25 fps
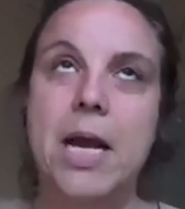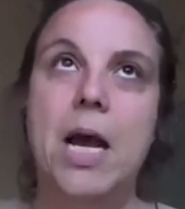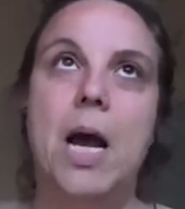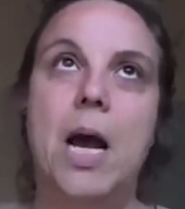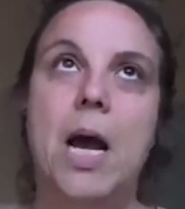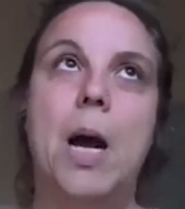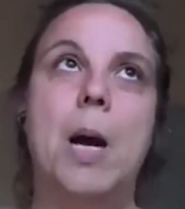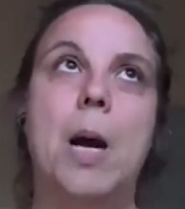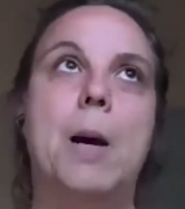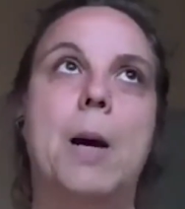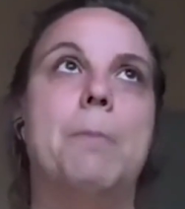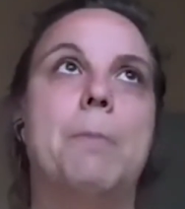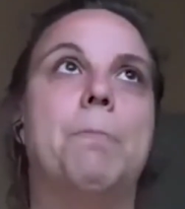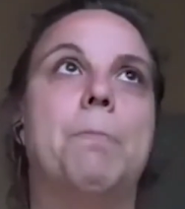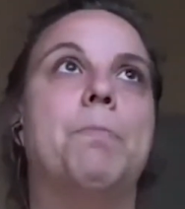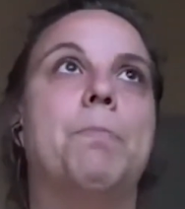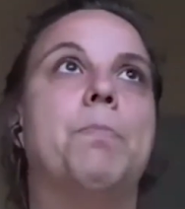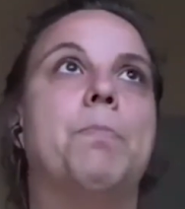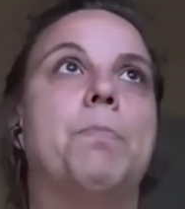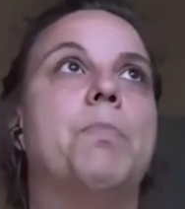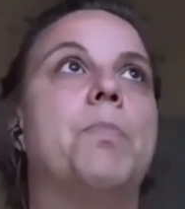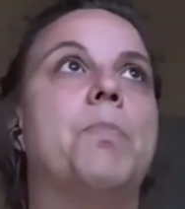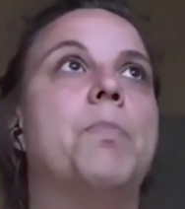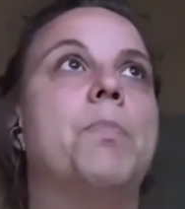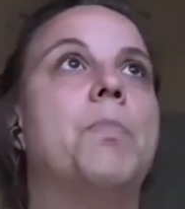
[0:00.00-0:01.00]

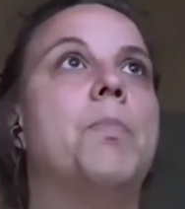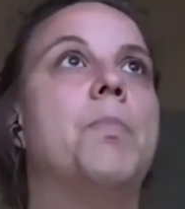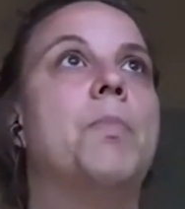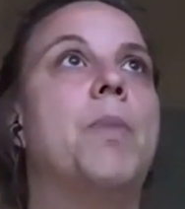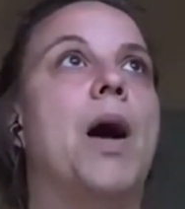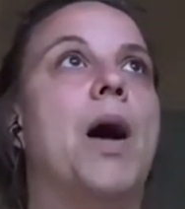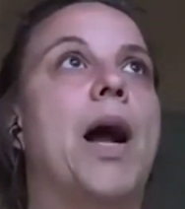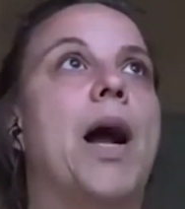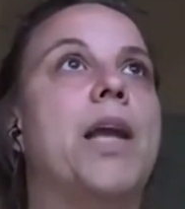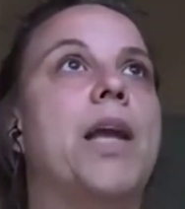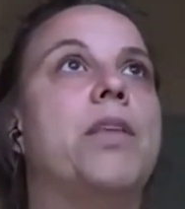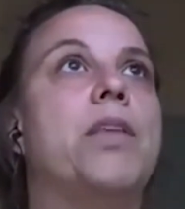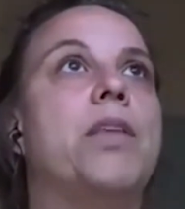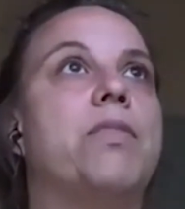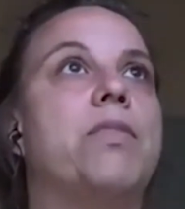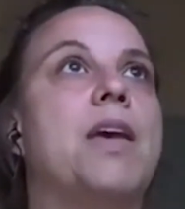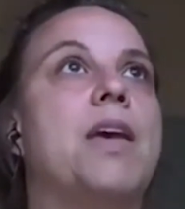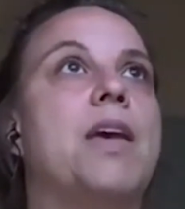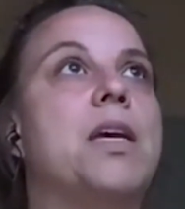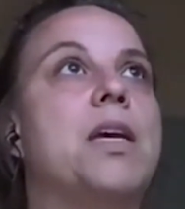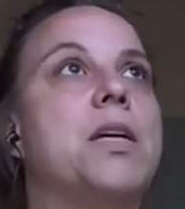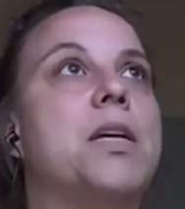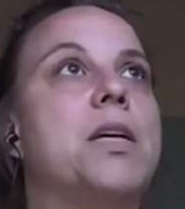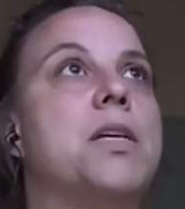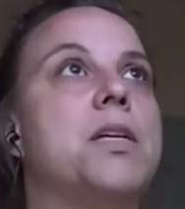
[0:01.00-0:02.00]
I
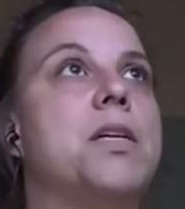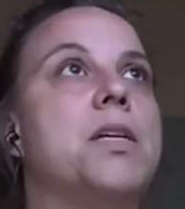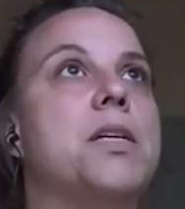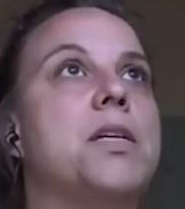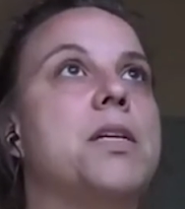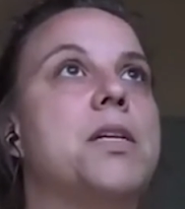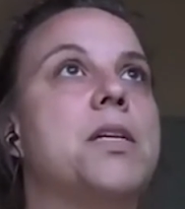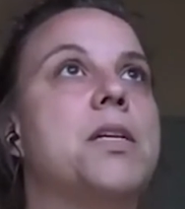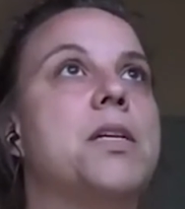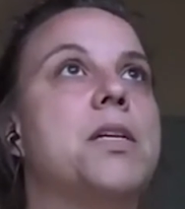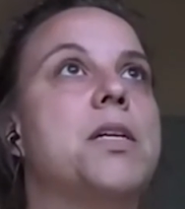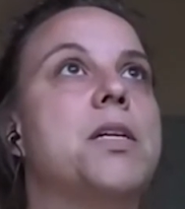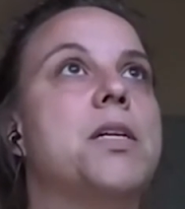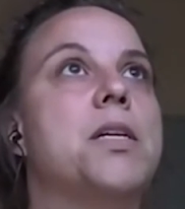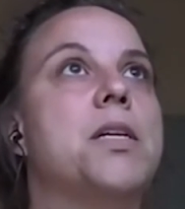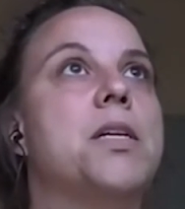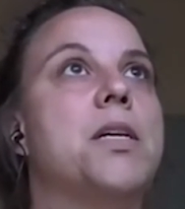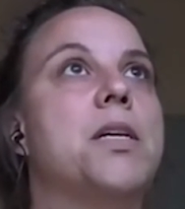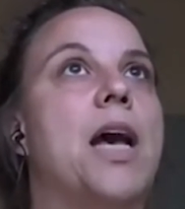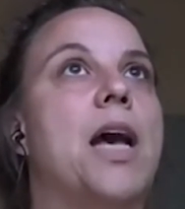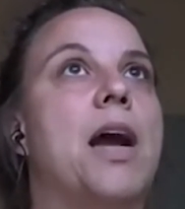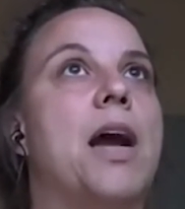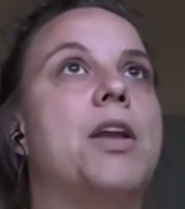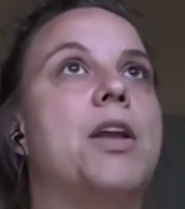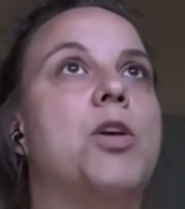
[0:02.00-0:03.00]
think,
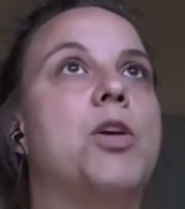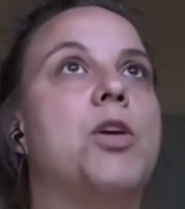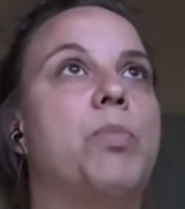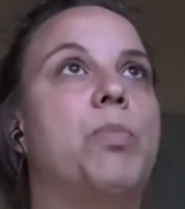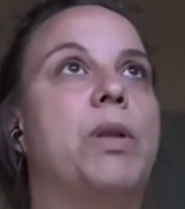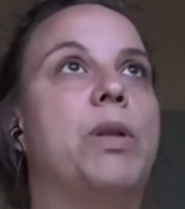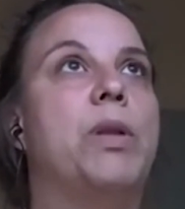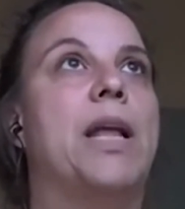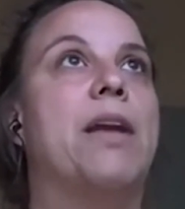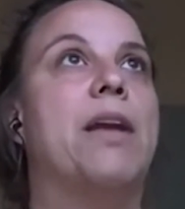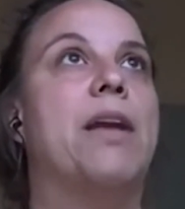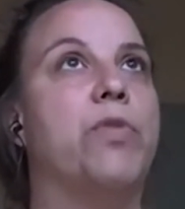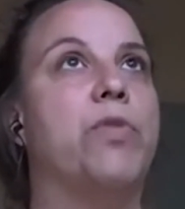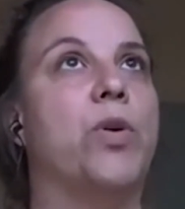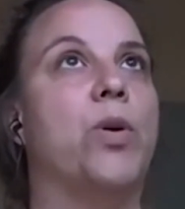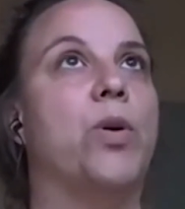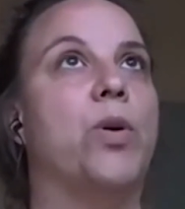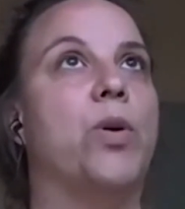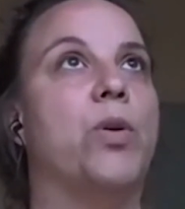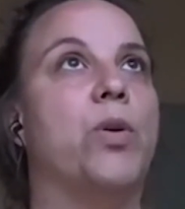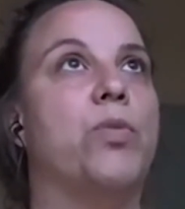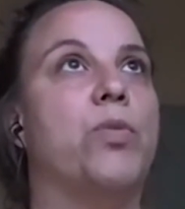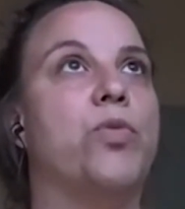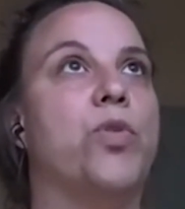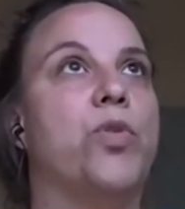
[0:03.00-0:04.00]
how do you plan
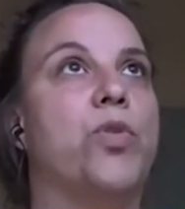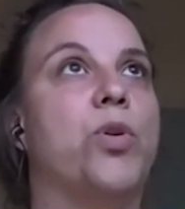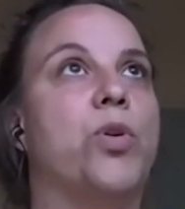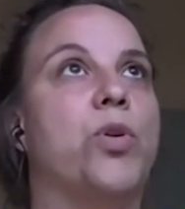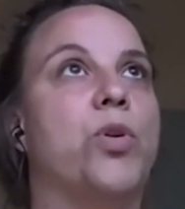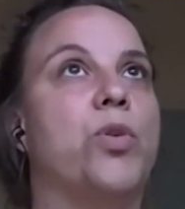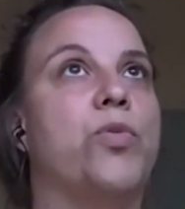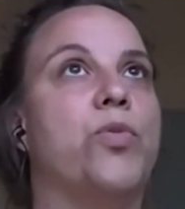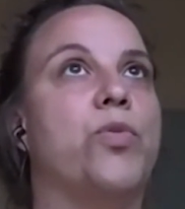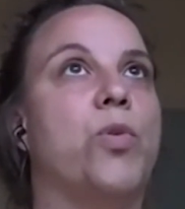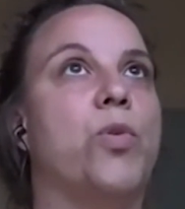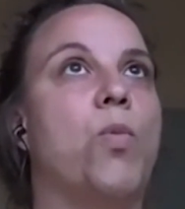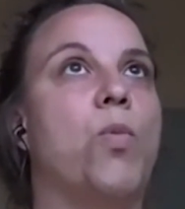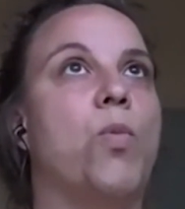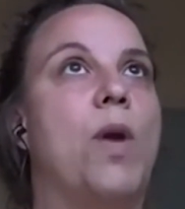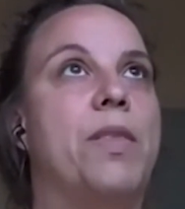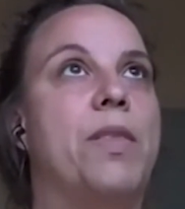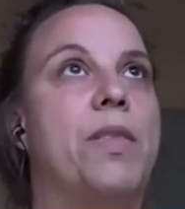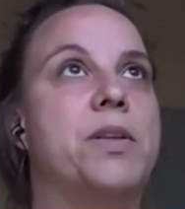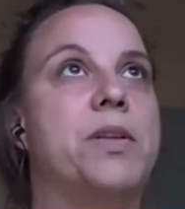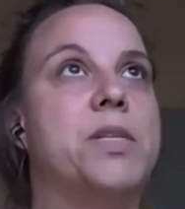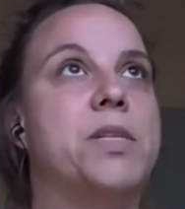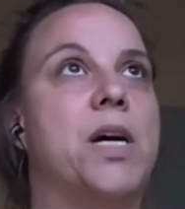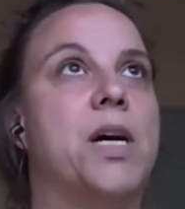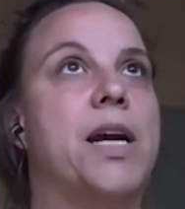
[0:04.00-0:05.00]
for when
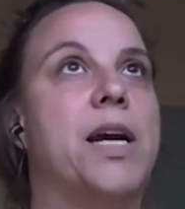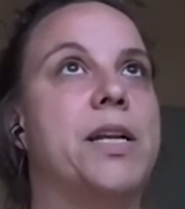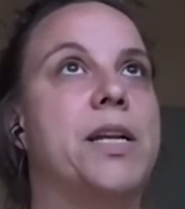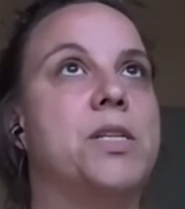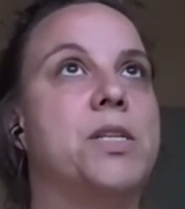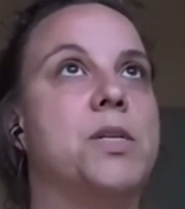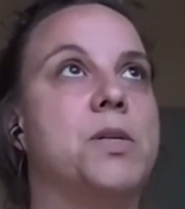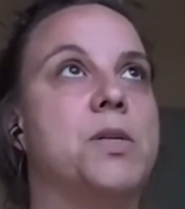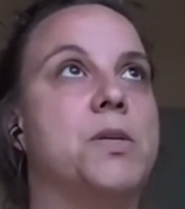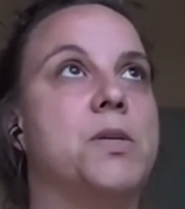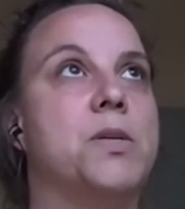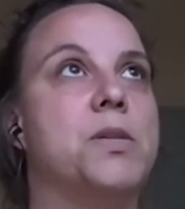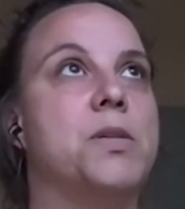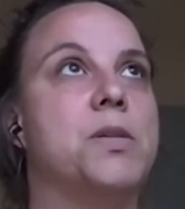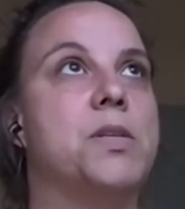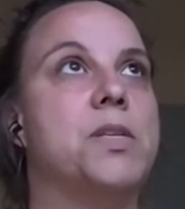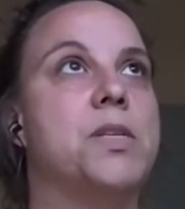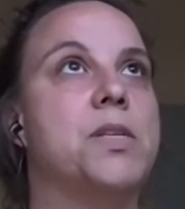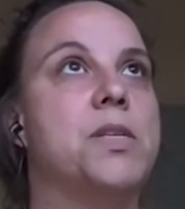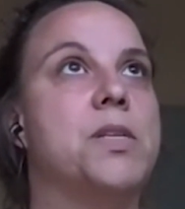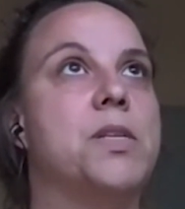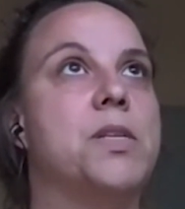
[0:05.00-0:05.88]
the tide turns?